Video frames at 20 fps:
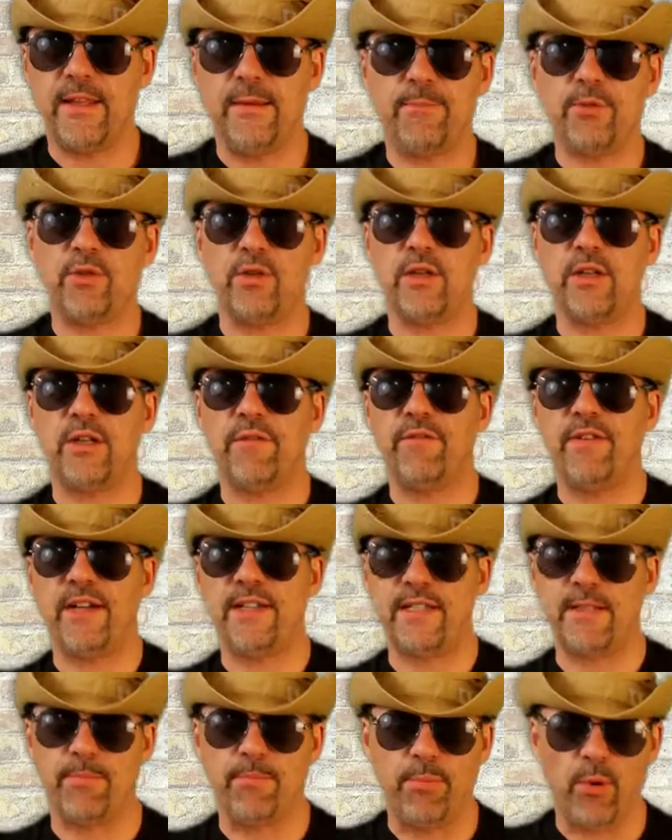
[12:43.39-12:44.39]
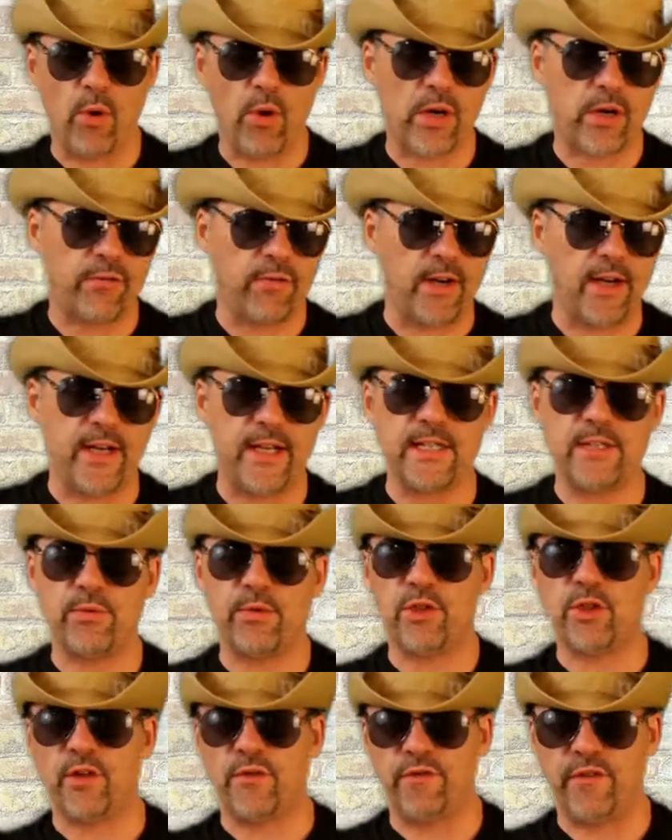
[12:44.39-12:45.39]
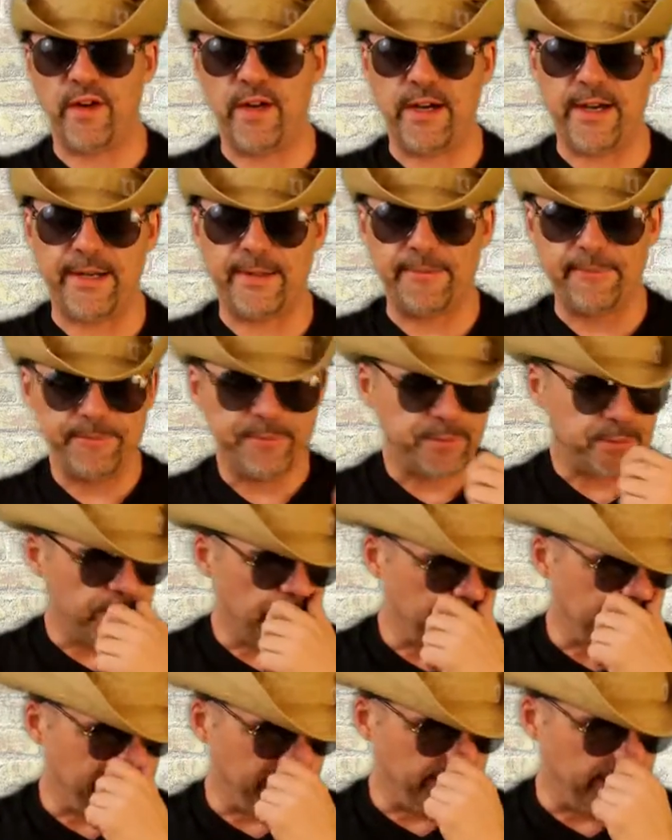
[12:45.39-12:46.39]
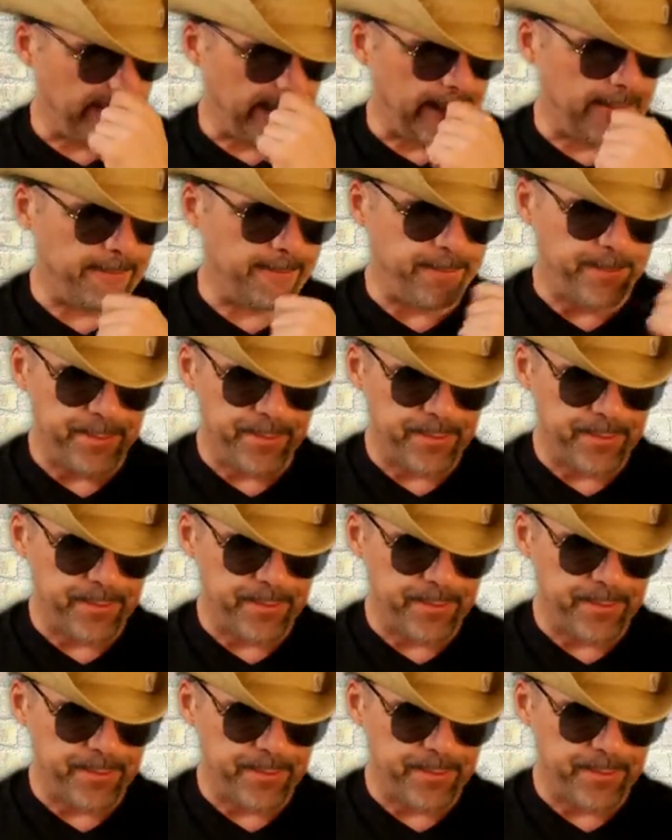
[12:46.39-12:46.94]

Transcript: I'm sure you can find some pork rinds, which are fine. You can find